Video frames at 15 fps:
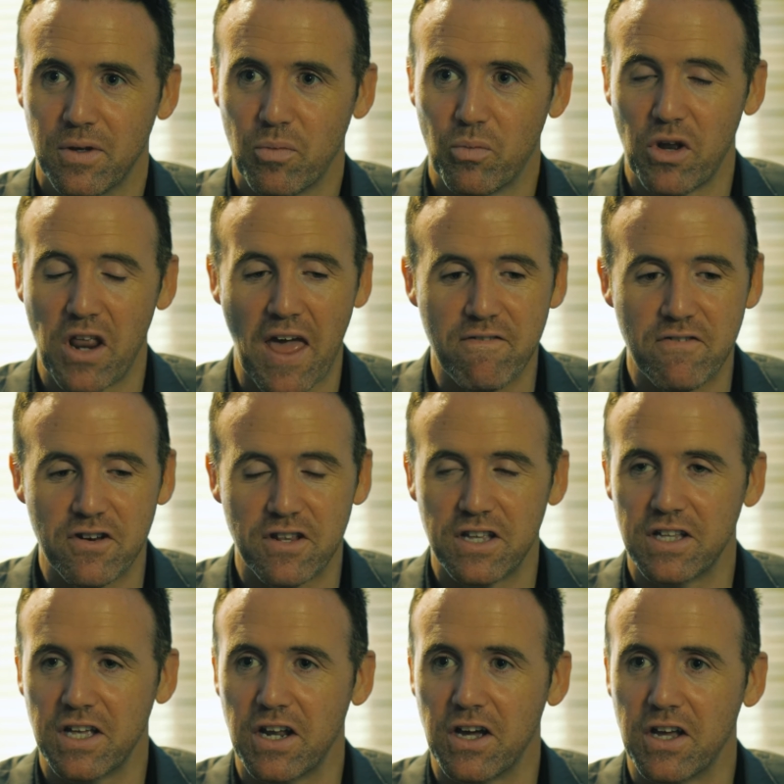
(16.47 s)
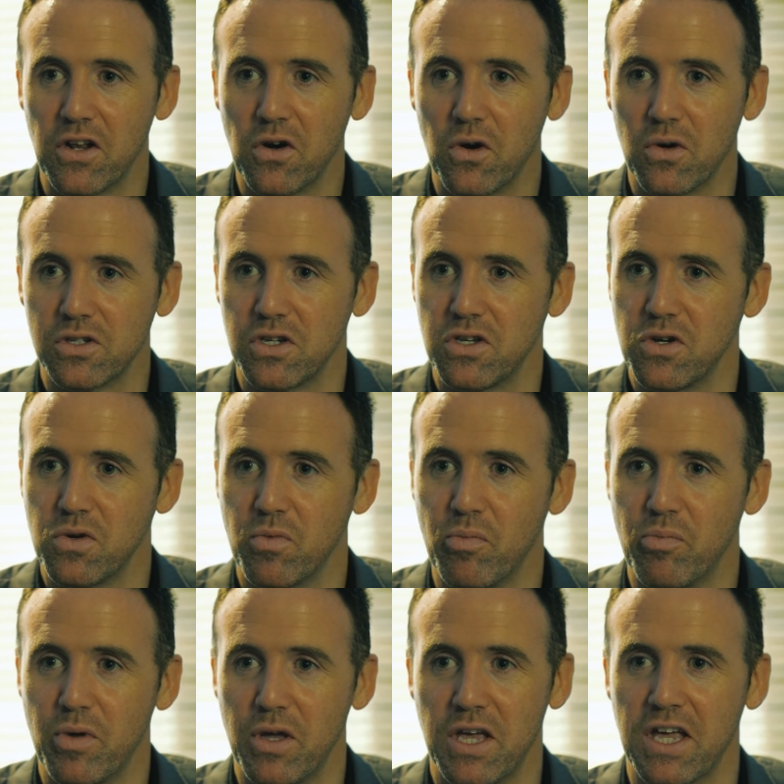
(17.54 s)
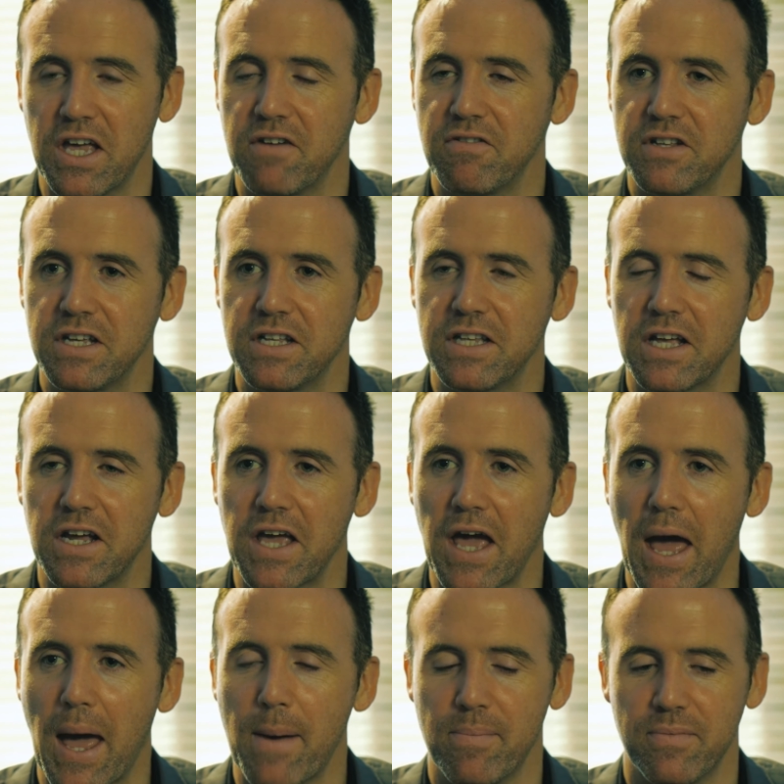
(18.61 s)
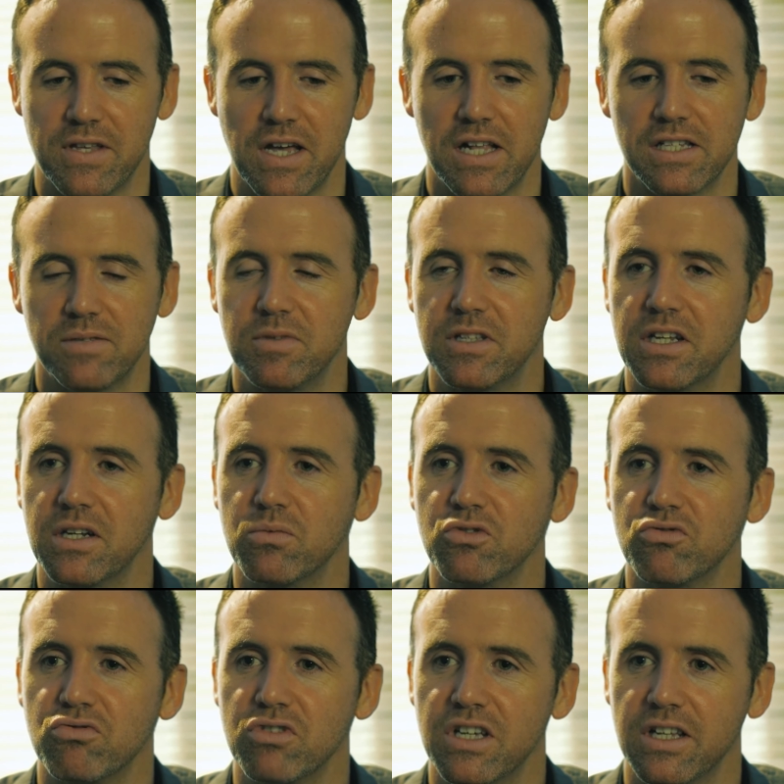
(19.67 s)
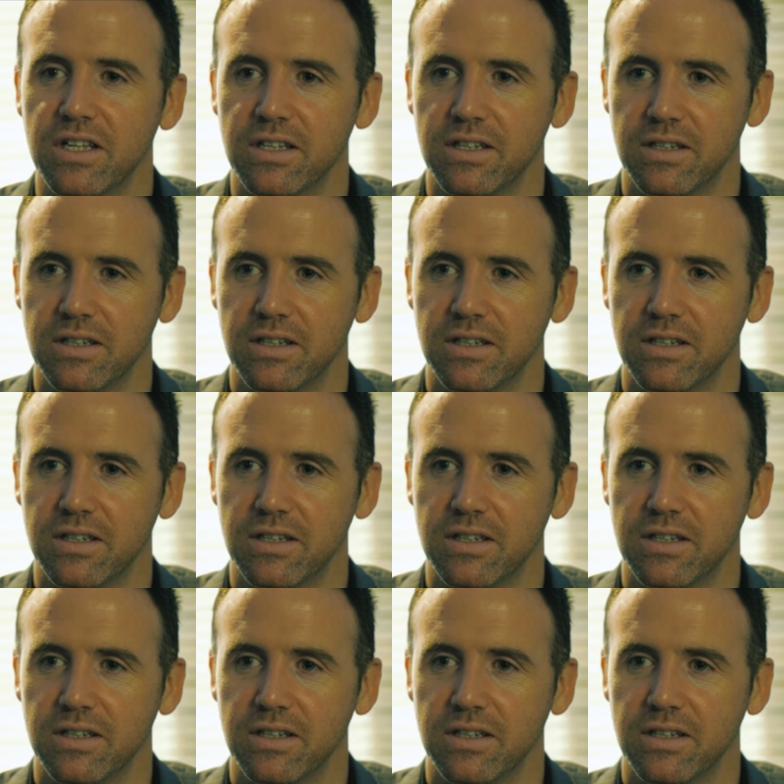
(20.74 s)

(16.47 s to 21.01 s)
But everything that I know as a human being, everything that I am, tells me that it was real.